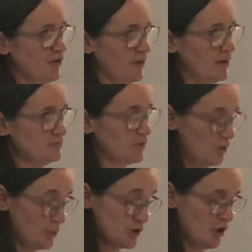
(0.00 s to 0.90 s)
her donor,
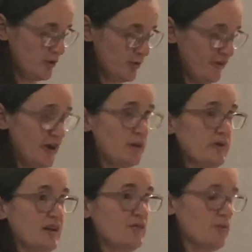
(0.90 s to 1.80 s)
or would not provide her
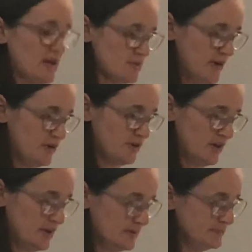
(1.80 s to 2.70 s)
with any information about her
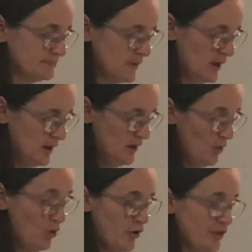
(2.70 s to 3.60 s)
donor,
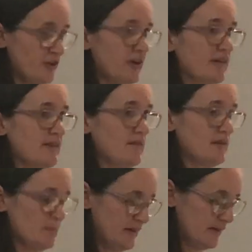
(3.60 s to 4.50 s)
or her
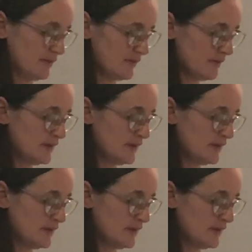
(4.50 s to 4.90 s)
donor-conceived siblings.